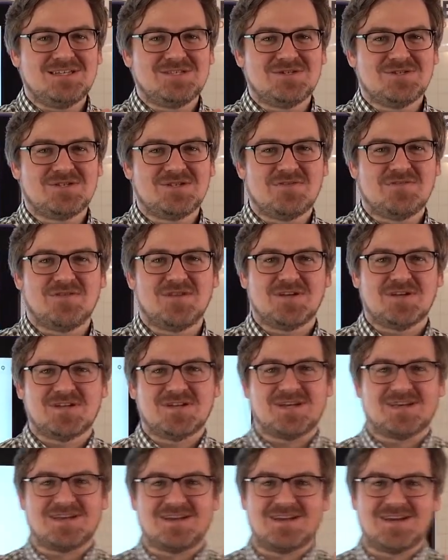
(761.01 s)
certificate
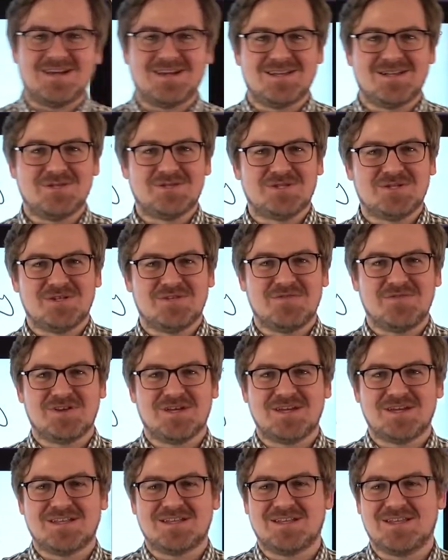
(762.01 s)
and an IELTS
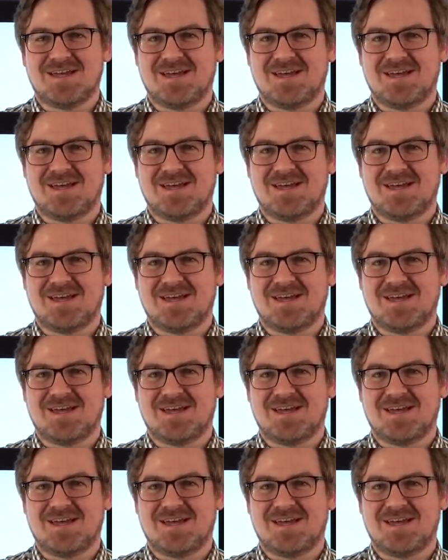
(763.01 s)
certificate